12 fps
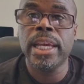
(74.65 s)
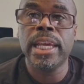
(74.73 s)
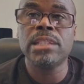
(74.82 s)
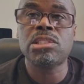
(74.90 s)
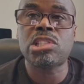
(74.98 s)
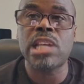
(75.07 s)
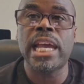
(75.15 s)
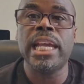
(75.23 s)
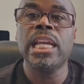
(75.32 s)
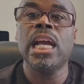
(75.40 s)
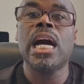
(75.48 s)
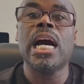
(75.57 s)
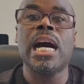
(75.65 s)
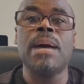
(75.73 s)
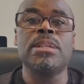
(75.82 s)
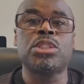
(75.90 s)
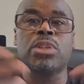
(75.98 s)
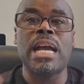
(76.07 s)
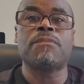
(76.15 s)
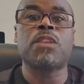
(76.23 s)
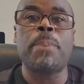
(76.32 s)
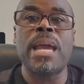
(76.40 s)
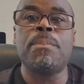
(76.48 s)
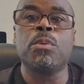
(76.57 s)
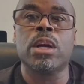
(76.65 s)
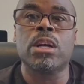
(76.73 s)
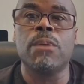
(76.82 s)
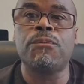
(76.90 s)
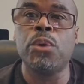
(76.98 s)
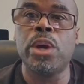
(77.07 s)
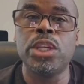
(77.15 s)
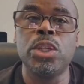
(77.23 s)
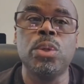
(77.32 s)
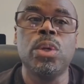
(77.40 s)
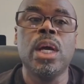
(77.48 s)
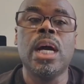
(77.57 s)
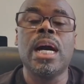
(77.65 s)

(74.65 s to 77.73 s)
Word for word: and say, I'm going to draft the paperwork up for you.